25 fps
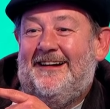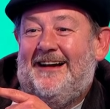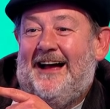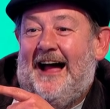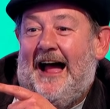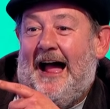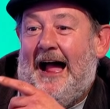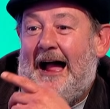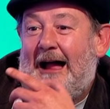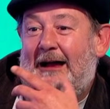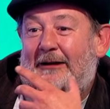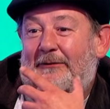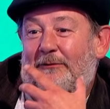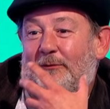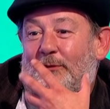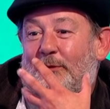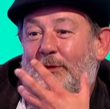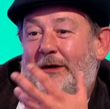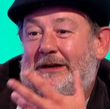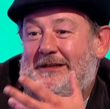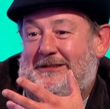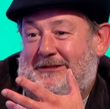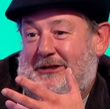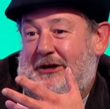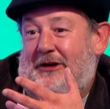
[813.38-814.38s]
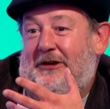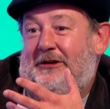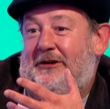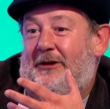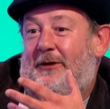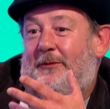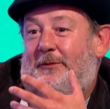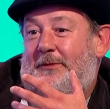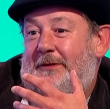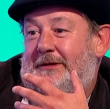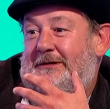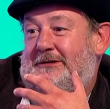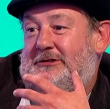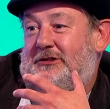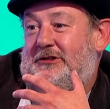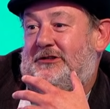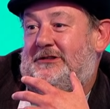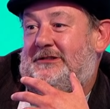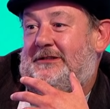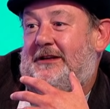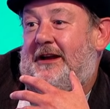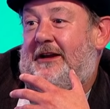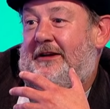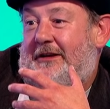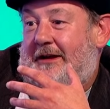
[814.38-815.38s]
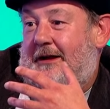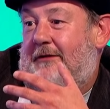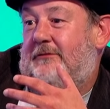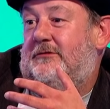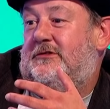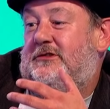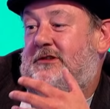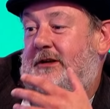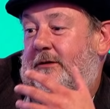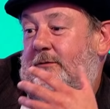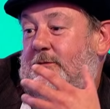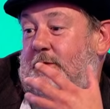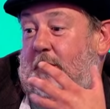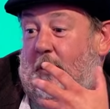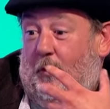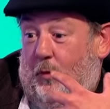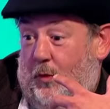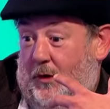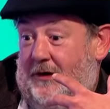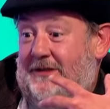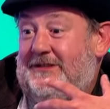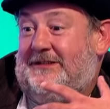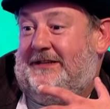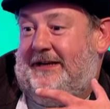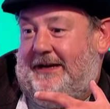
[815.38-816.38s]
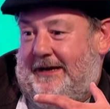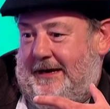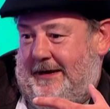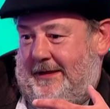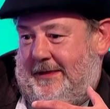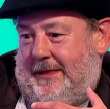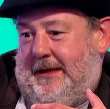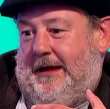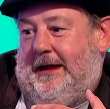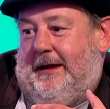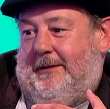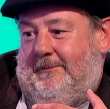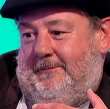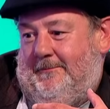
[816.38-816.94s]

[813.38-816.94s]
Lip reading: And we turned up and just announced that we were Take That.